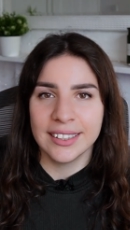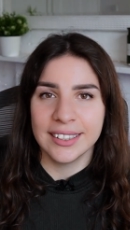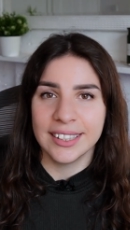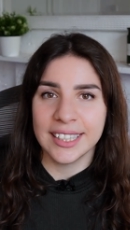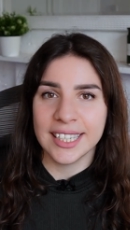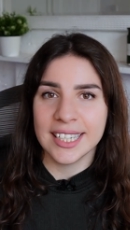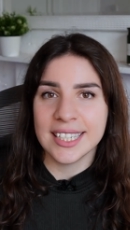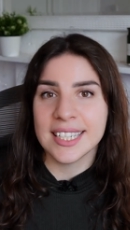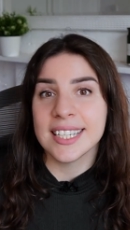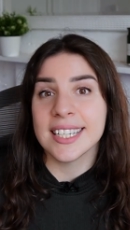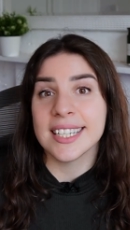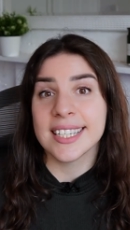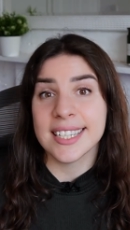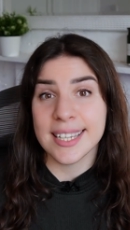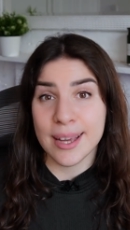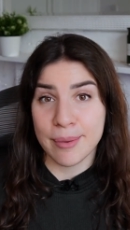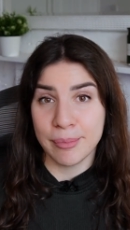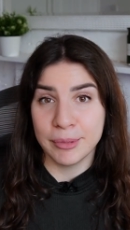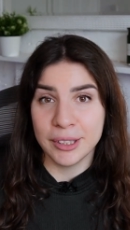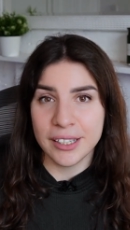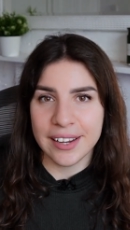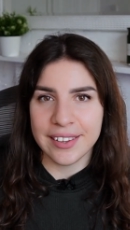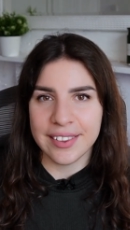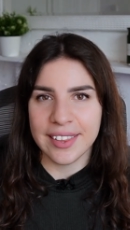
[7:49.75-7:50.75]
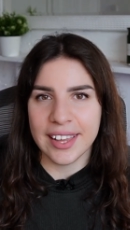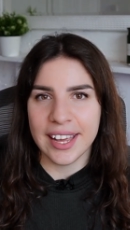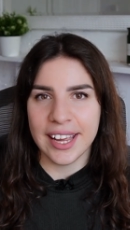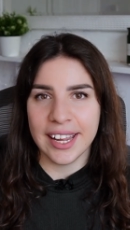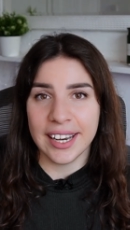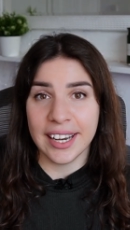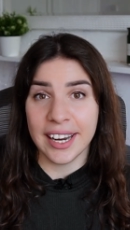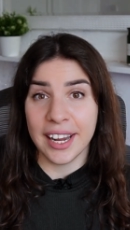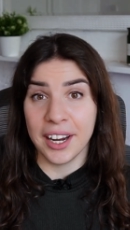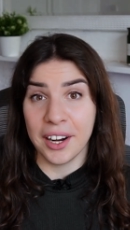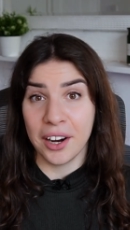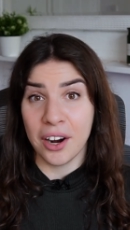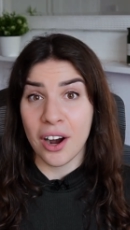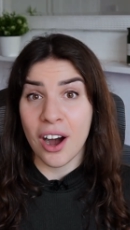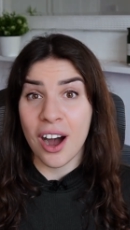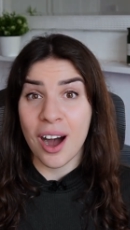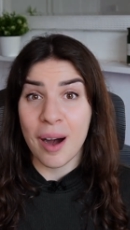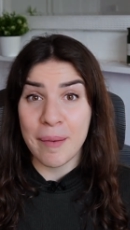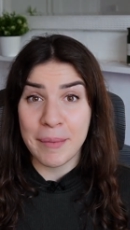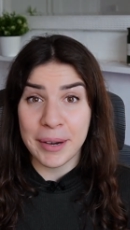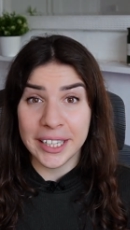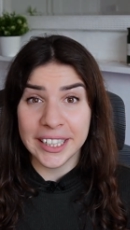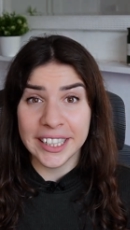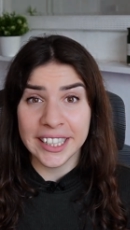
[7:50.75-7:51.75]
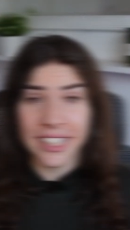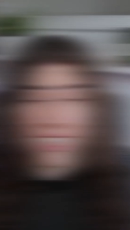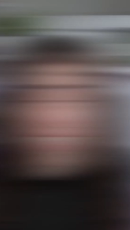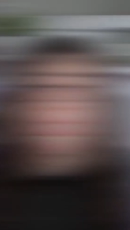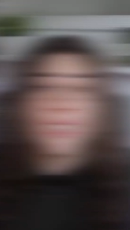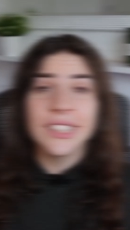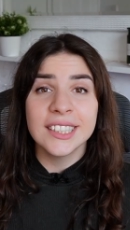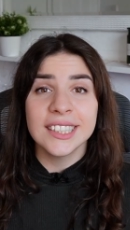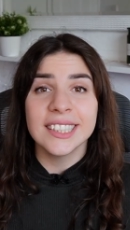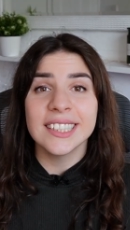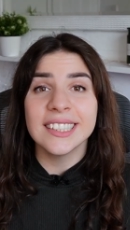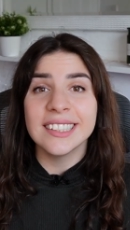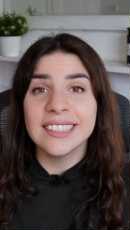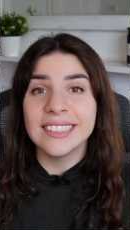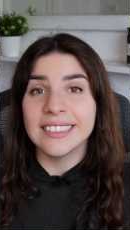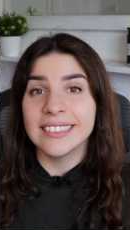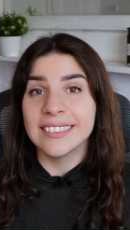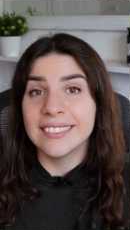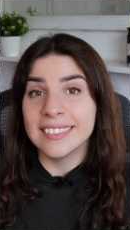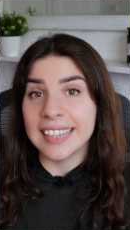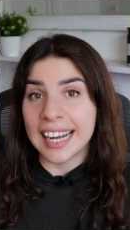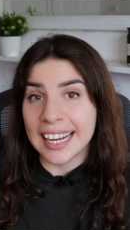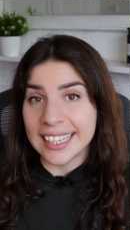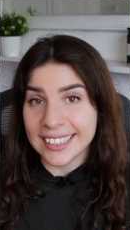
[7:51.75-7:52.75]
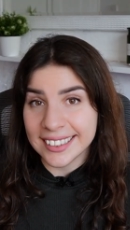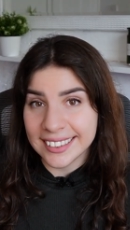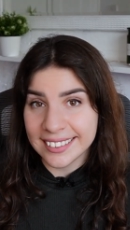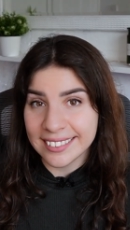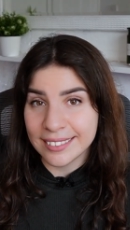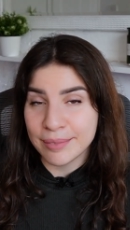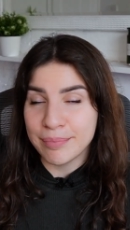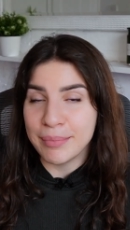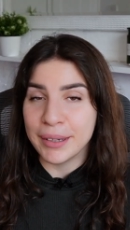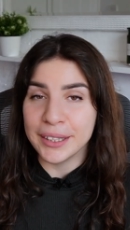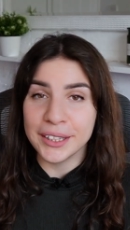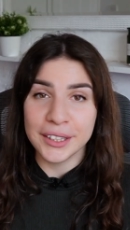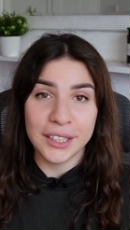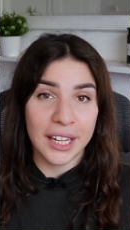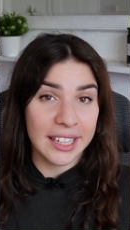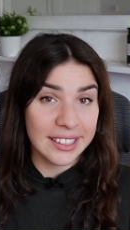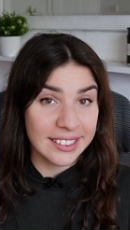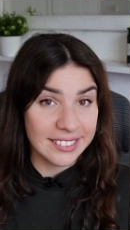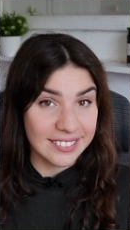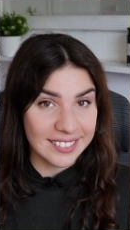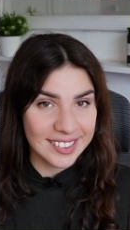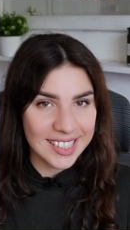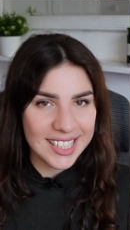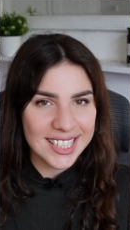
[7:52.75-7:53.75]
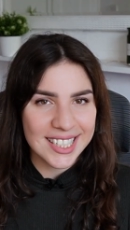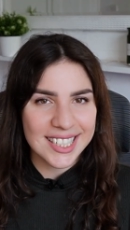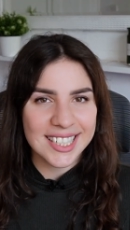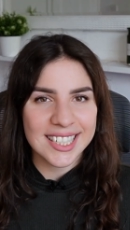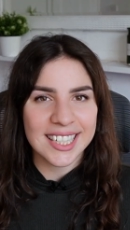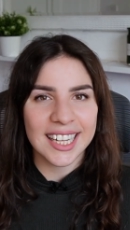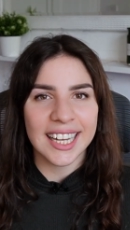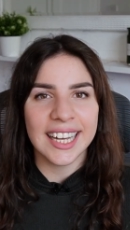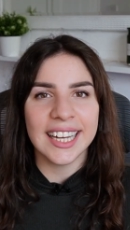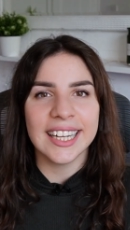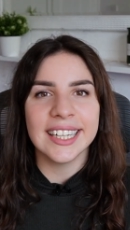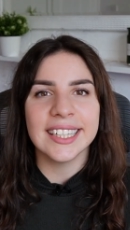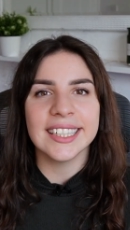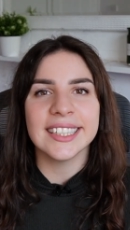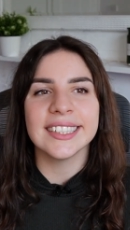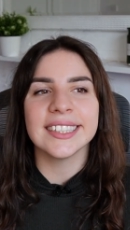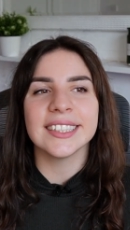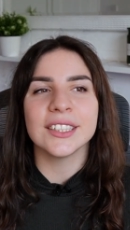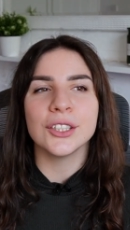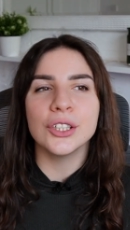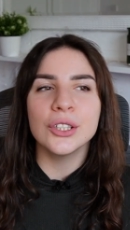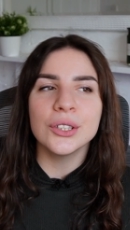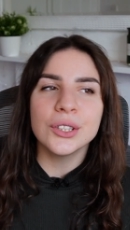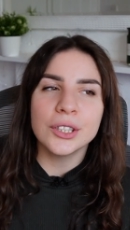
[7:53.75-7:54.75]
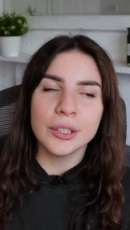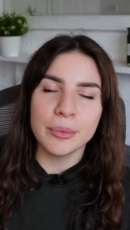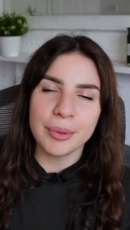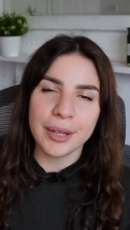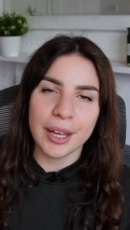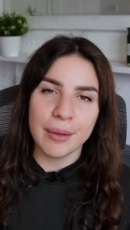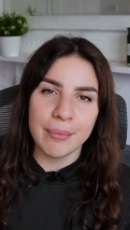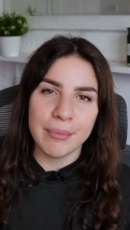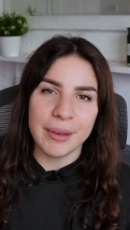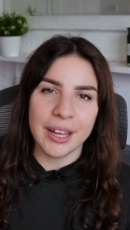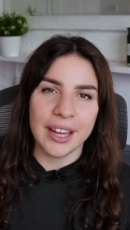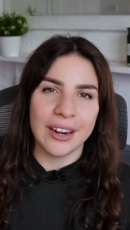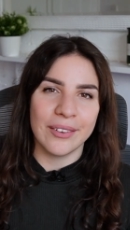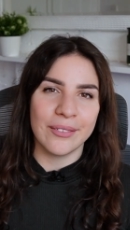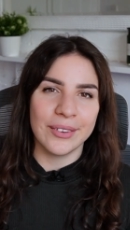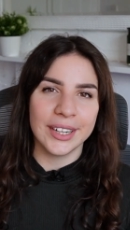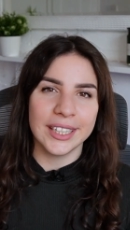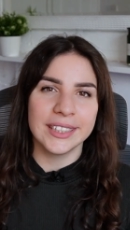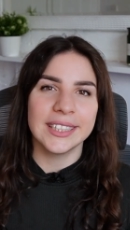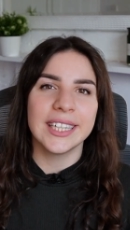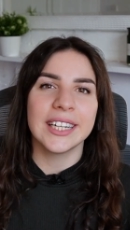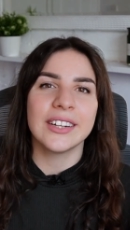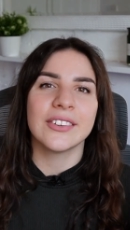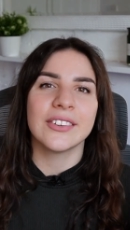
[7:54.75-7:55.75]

this similar thing in common. Also, last but not the least, is YouTube can be a really